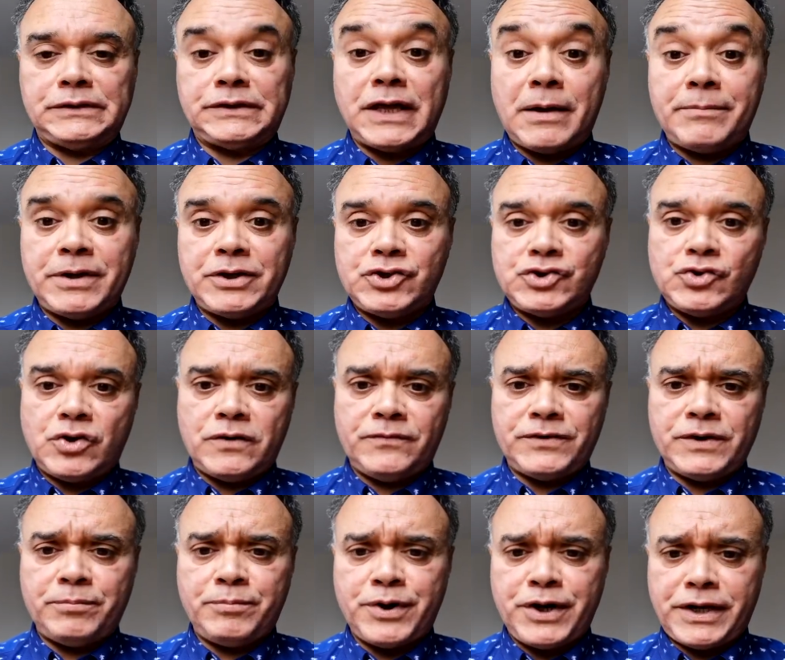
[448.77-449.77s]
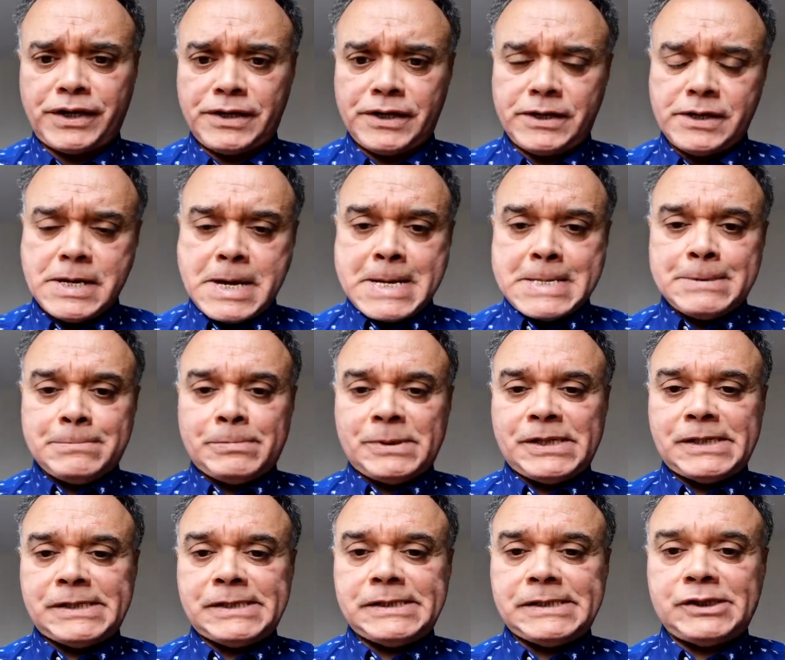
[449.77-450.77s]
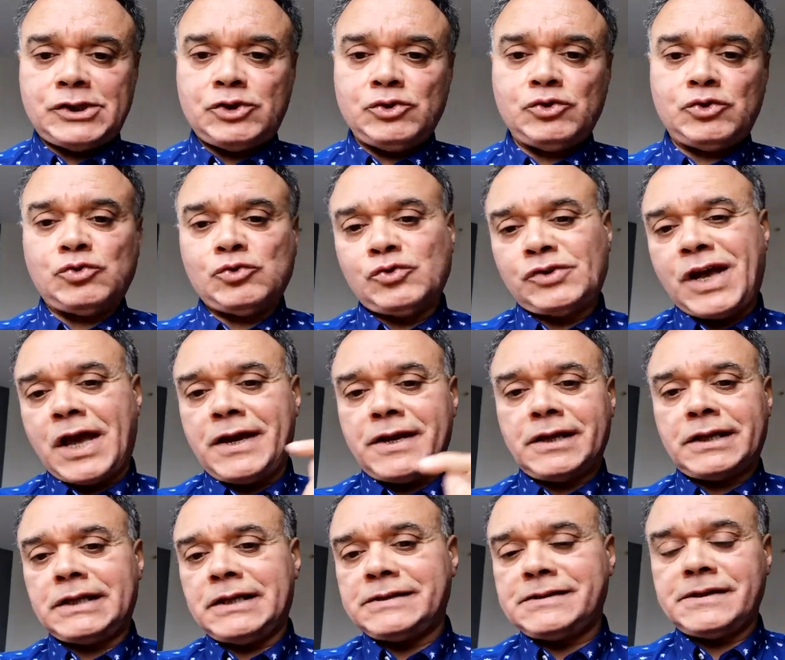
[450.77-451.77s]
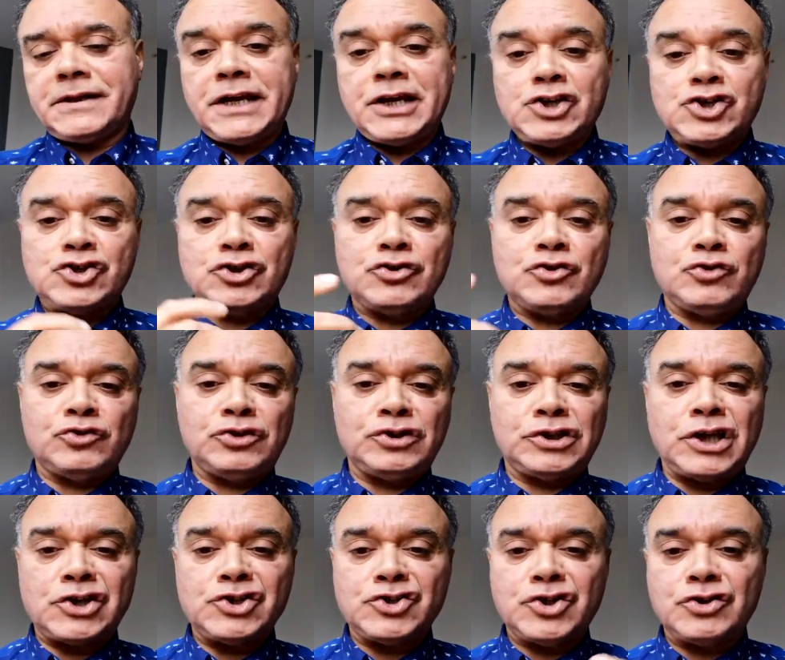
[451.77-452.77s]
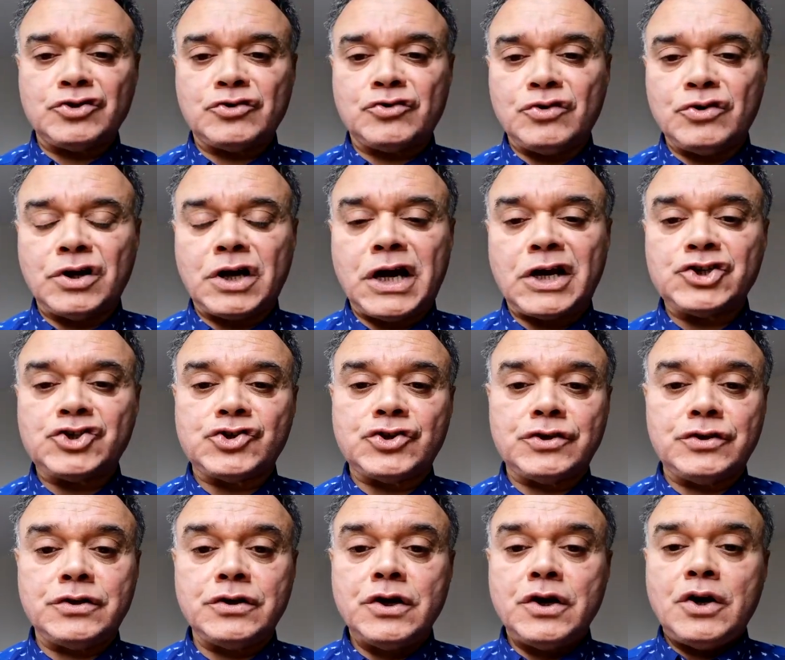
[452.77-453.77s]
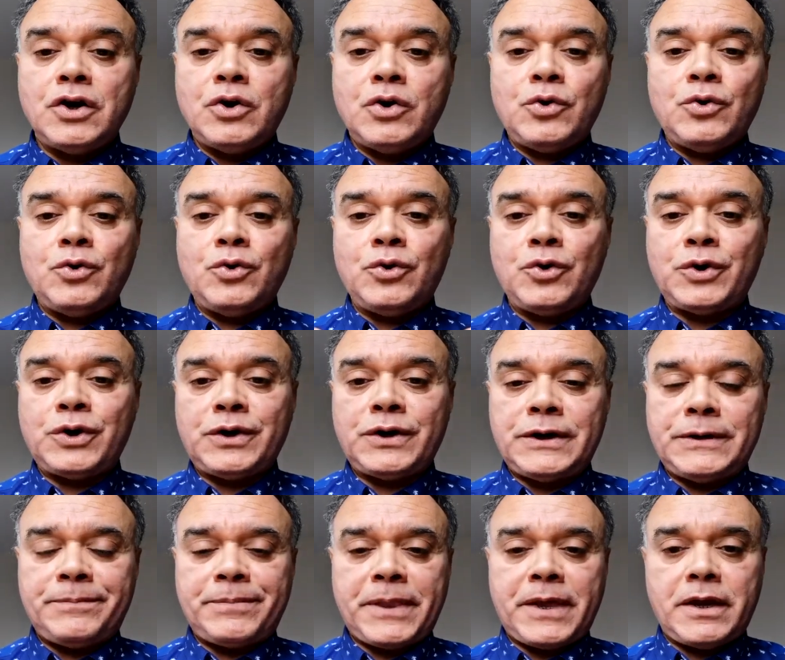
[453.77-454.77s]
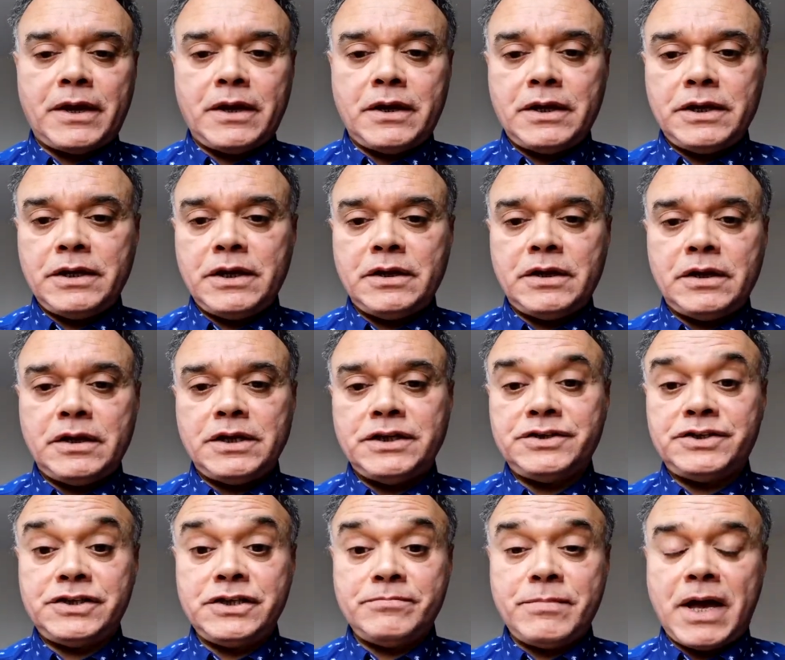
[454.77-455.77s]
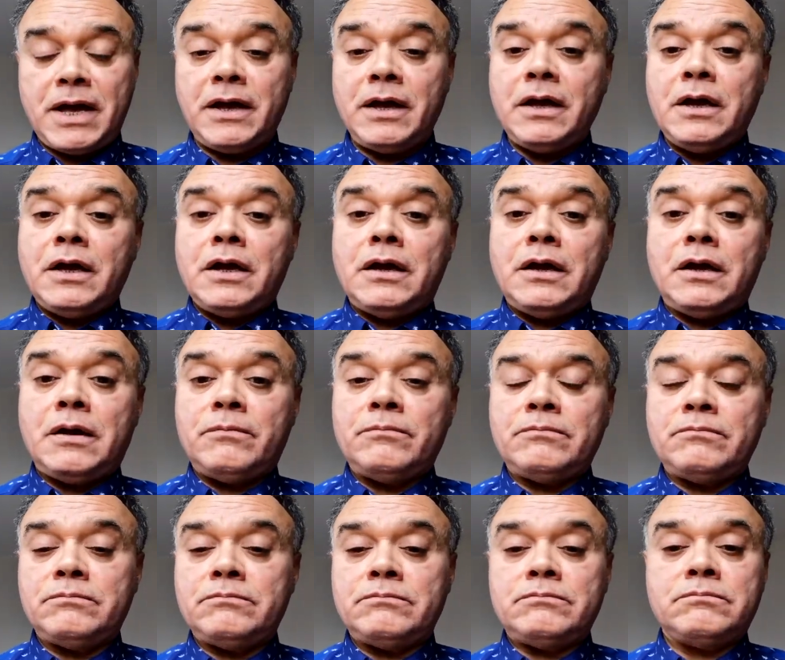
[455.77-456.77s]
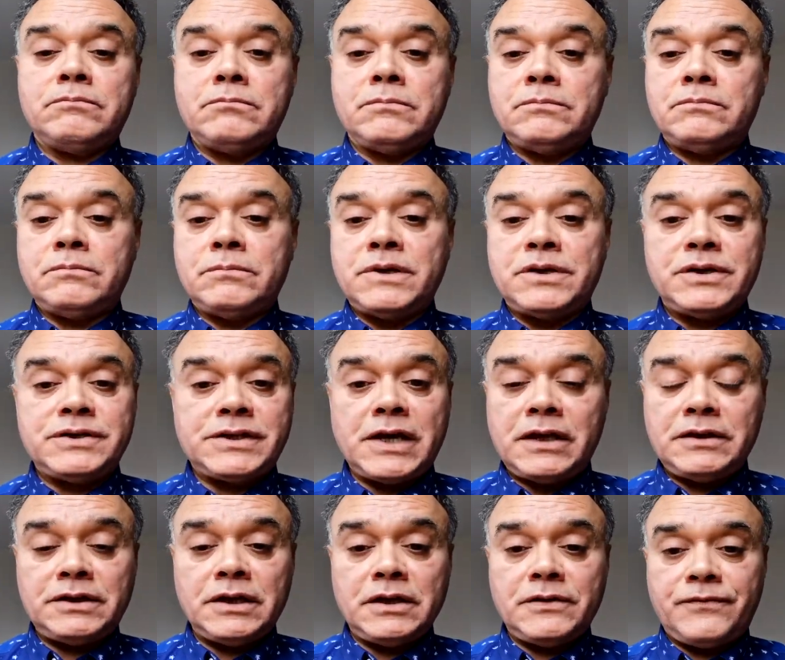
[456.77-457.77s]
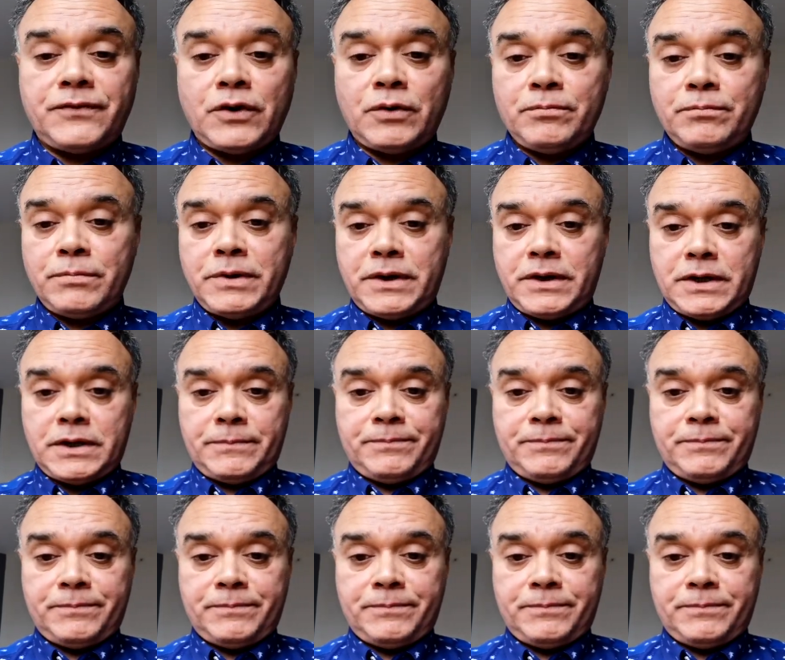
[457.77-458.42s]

damage of the brain. Due to direct laceration, contusion, concussion, or edema resulting from